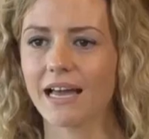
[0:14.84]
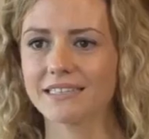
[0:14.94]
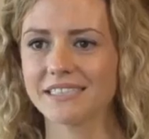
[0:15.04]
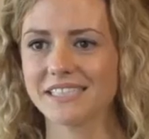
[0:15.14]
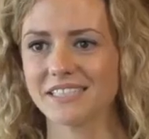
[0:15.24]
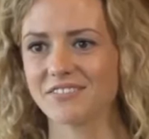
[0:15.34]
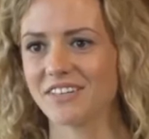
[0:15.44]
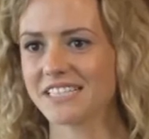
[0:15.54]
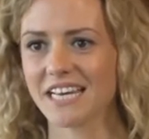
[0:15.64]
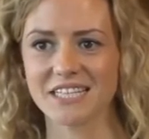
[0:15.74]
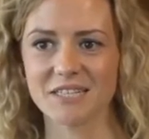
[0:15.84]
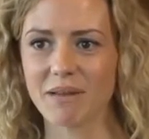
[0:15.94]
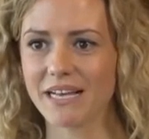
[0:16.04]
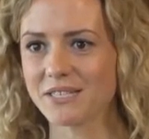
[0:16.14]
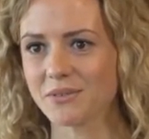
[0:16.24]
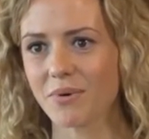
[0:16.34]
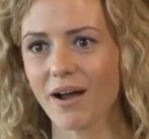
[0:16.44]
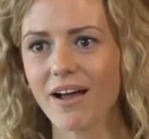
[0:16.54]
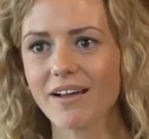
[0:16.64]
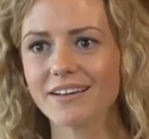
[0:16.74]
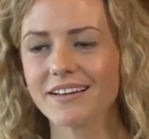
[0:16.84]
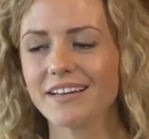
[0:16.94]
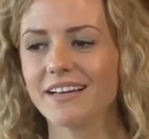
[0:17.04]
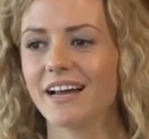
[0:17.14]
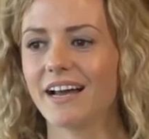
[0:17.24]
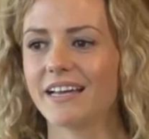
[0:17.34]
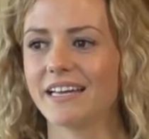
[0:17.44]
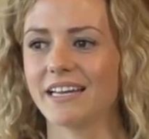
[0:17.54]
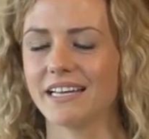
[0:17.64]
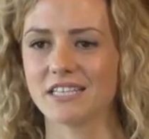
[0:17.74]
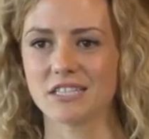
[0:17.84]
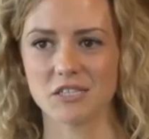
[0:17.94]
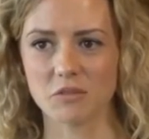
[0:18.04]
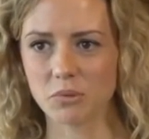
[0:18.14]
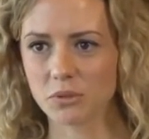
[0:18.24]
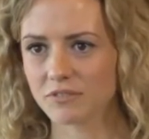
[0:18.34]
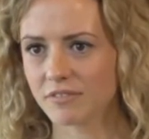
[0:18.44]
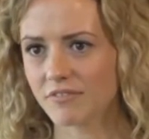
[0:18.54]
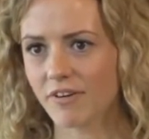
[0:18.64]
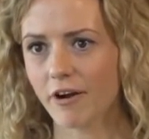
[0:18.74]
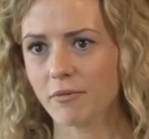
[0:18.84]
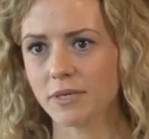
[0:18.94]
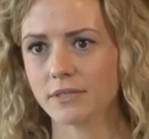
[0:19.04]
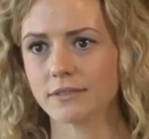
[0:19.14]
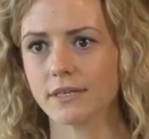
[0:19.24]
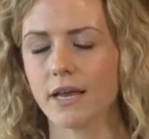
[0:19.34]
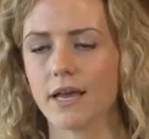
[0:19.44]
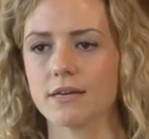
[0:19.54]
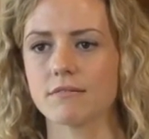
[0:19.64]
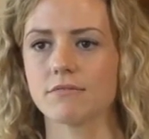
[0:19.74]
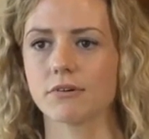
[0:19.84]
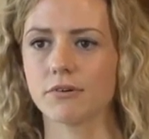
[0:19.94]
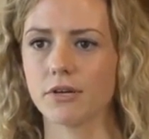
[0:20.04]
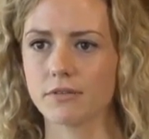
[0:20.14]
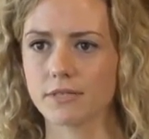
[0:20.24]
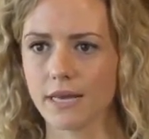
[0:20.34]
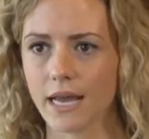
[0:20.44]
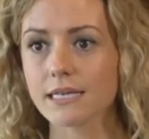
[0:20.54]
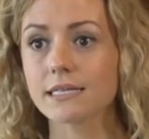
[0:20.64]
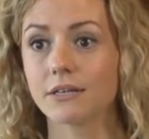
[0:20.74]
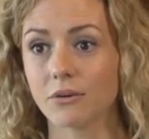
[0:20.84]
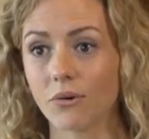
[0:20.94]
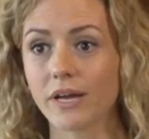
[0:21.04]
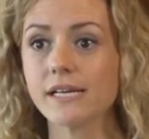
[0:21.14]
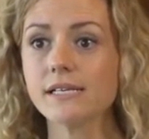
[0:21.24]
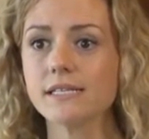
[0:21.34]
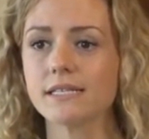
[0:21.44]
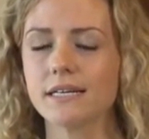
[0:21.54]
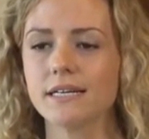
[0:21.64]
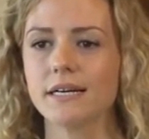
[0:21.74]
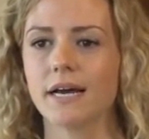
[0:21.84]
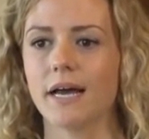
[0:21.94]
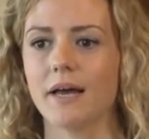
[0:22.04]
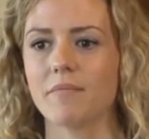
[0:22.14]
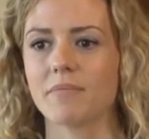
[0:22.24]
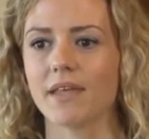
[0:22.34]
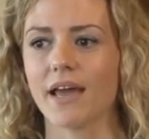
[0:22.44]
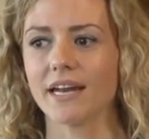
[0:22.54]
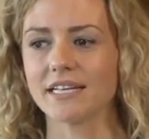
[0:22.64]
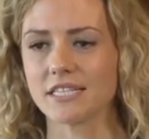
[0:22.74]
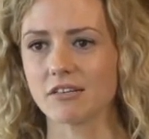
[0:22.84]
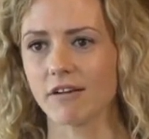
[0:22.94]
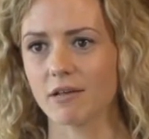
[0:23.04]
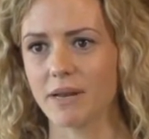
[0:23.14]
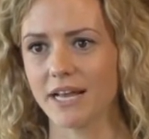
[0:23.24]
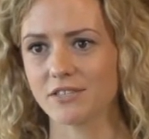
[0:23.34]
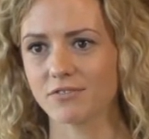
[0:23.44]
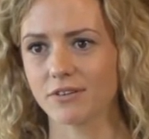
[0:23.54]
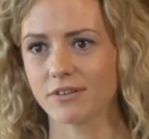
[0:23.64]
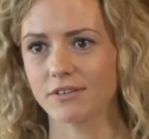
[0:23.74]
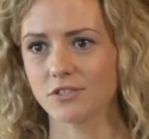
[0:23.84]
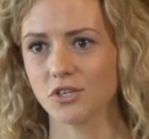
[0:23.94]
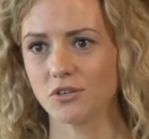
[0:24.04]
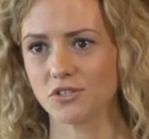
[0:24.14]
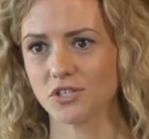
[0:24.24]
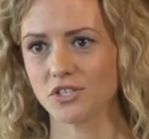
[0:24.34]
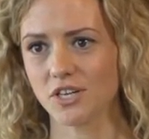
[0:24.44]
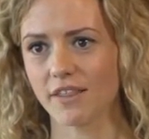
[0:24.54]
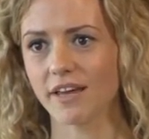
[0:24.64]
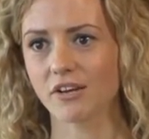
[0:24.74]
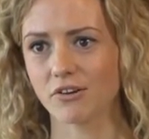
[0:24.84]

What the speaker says: Allens is a fantastic place to work. It is a supportive environment. It recruits excellent lawyers and it's a great place for students to start their